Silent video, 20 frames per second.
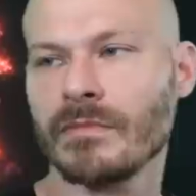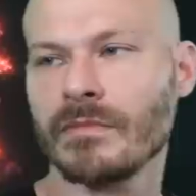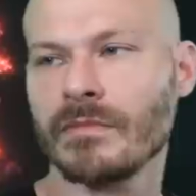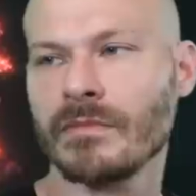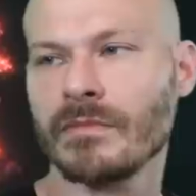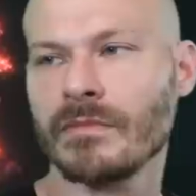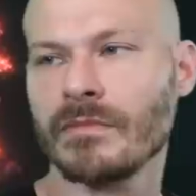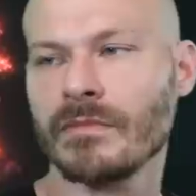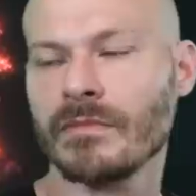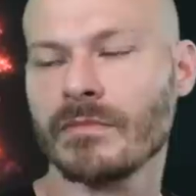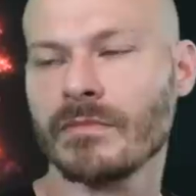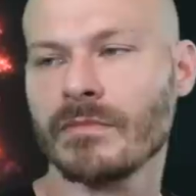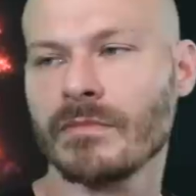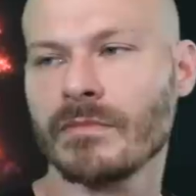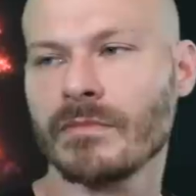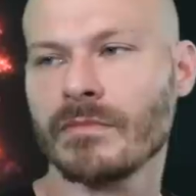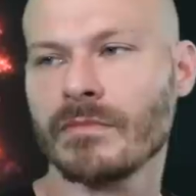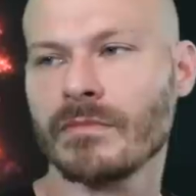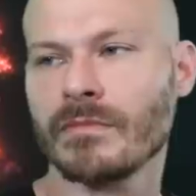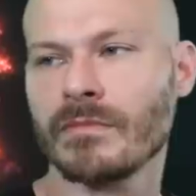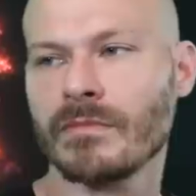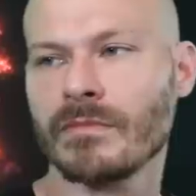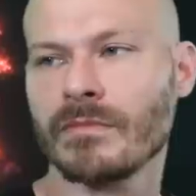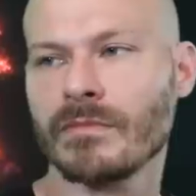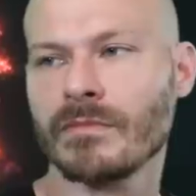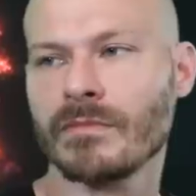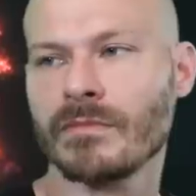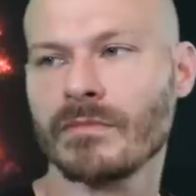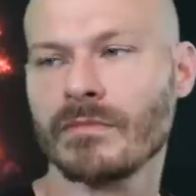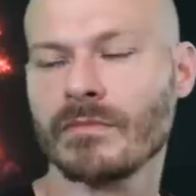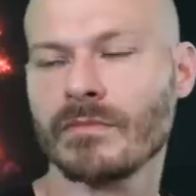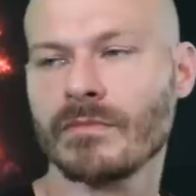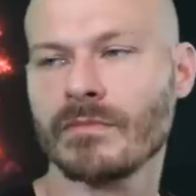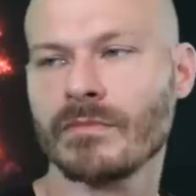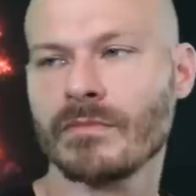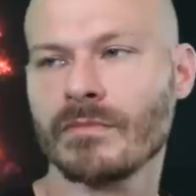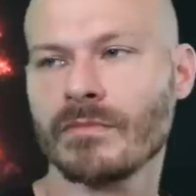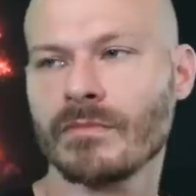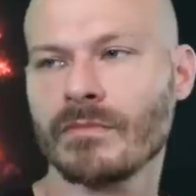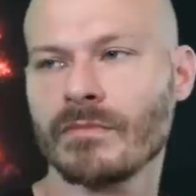
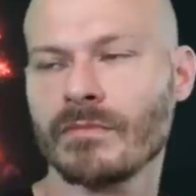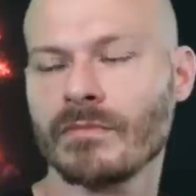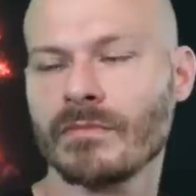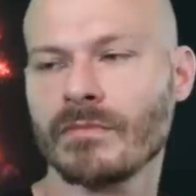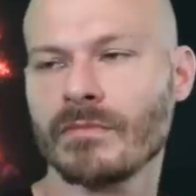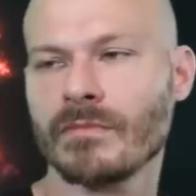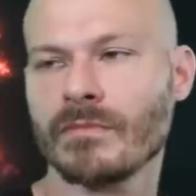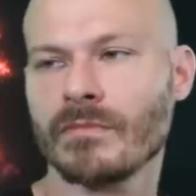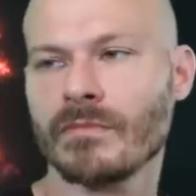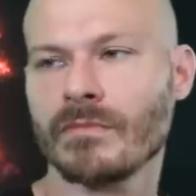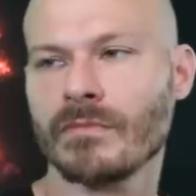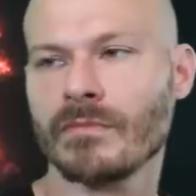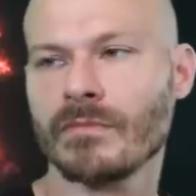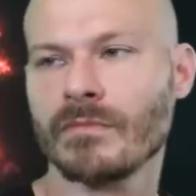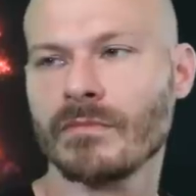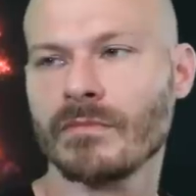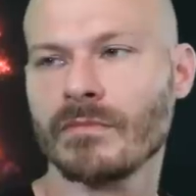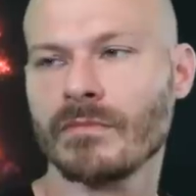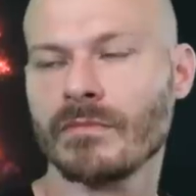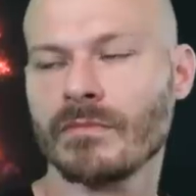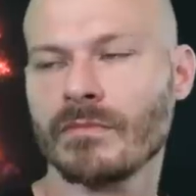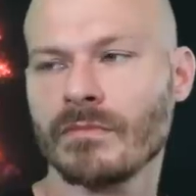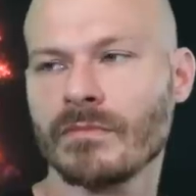The person shown says nothing.